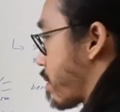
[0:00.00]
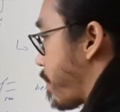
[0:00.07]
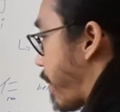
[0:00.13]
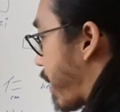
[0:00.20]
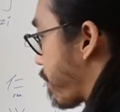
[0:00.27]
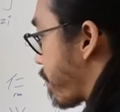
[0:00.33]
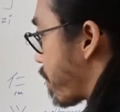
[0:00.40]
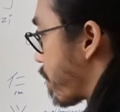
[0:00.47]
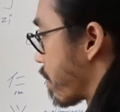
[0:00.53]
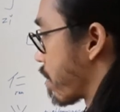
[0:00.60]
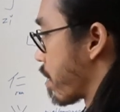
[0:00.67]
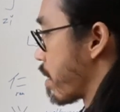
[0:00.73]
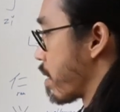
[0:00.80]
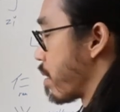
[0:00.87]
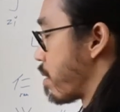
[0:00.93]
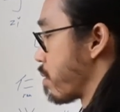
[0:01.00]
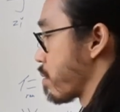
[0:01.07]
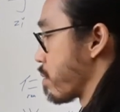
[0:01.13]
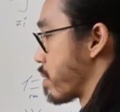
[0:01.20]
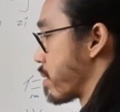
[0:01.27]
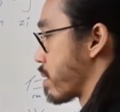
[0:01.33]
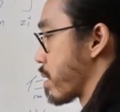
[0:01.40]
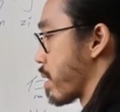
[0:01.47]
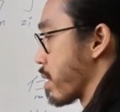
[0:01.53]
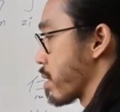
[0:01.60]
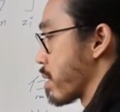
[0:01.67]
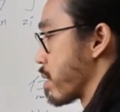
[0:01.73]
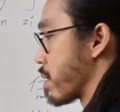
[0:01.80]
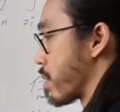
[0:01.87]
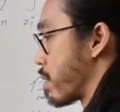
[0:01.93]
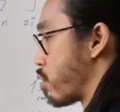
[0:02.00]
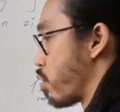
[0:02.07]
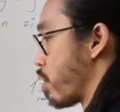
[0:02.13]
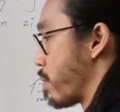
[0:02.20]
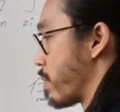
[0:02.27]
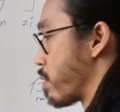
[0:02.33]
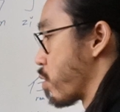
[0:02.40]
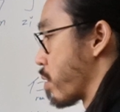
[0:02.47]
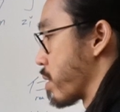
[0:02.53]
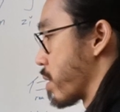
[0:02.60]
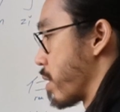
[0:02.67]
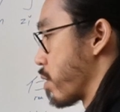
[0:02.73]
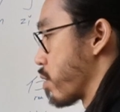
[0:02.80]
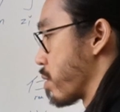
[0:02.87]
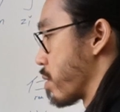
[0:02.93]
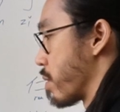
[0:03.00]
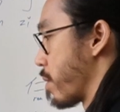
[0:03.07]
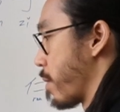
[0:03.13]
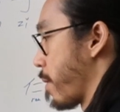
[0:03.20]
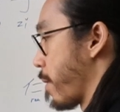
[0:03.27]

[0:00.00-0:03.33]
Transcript: Pattberg also discusses the German translation,